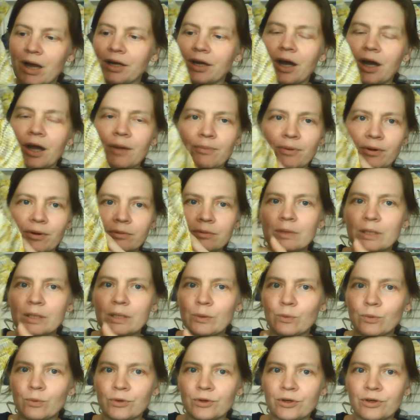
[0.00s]
I probably
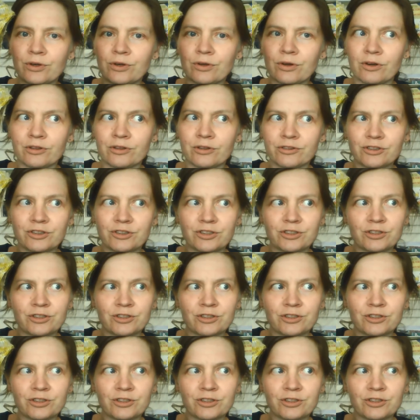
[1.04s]
would not